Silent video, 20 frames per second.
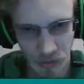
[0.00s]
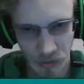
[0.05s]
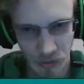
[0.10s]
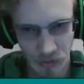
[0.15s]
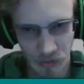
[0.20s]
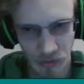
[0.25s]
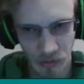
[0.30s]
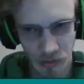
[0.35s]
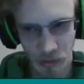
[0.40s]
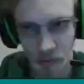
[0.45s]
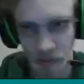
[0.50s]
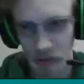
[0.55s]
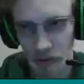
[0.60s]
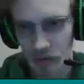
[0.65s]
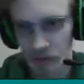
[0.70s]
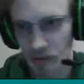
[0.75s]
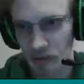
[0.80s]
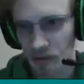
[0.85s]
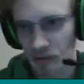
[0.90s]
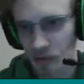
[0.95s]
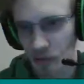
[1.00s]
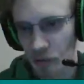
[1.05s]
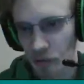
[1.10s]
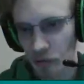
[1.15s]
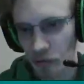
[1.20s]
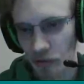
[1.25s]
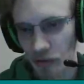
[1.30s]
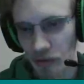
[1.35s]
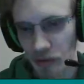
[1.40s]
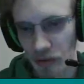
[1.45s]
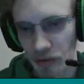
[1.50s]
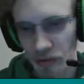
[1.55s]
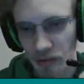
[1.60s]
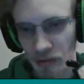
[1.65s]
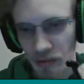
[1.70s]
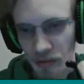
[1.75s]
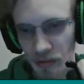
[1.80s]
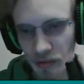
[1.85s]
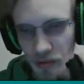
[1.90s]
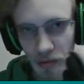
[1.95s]
So we have to see who she
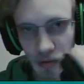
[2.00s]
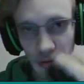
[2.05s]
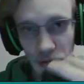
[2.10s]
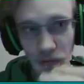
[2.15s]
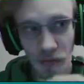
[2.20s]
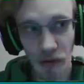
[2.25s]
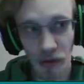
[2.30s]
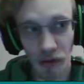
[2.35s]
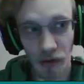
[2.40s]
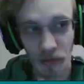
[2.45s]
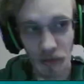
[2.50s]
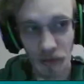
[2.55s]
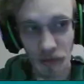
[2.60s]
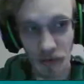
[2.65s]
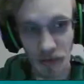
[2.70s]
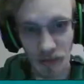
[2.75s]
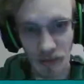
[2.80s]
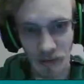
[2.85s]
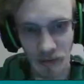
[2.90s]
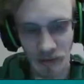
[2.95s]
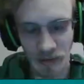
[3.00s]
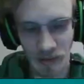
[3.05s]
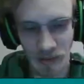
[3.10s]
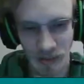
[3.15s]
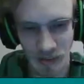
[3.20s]
is in the final video.